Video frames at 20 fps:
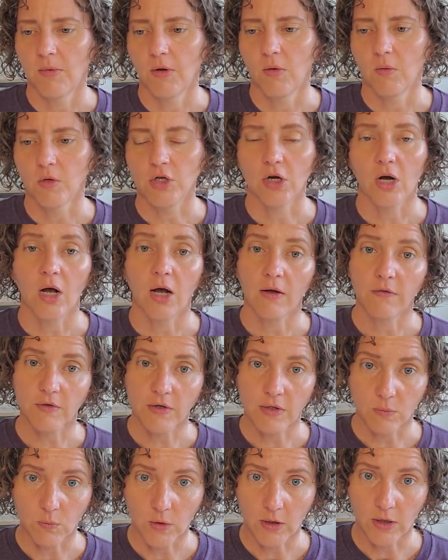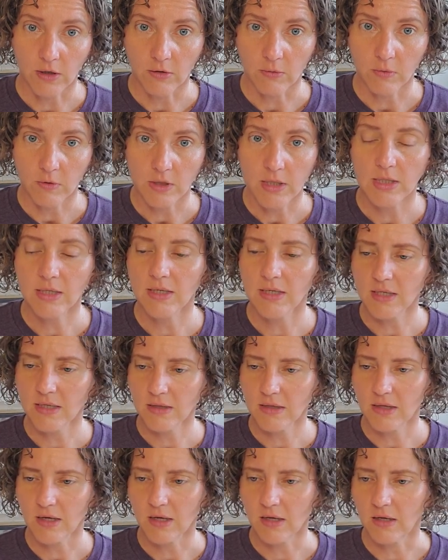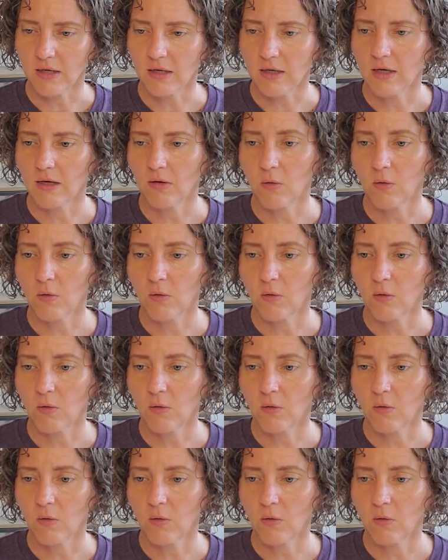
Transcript: which are often 100% synthetic